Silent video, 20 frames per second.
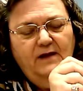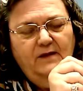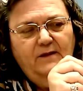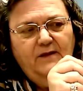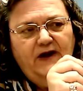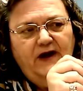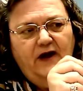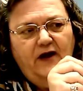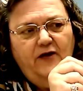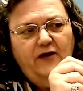
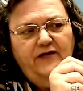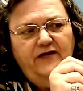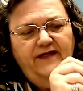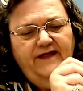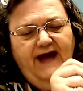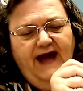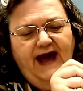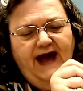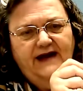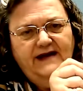but other than
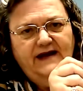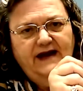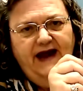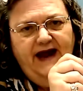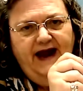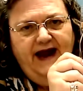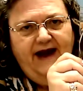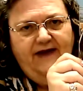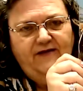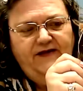that,
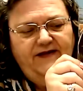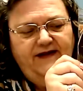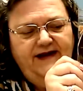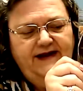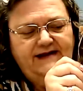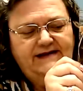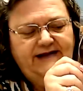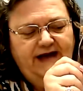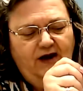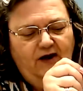everything
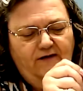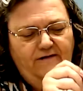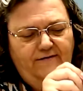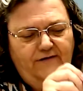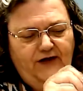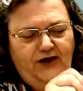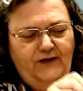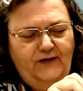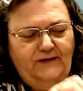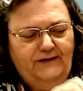is there for
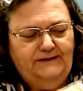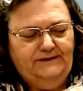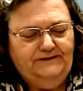you.